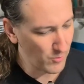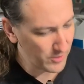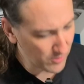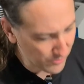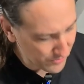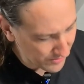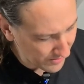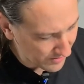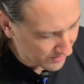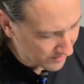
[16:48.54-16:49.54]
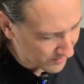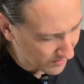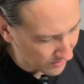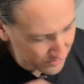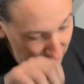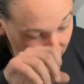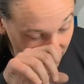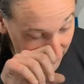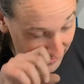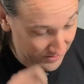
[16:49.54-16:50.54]
And I really don't think the
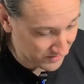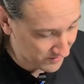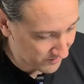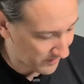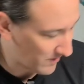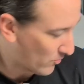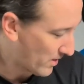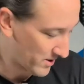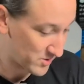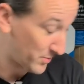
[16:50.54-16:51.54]
alternator is 5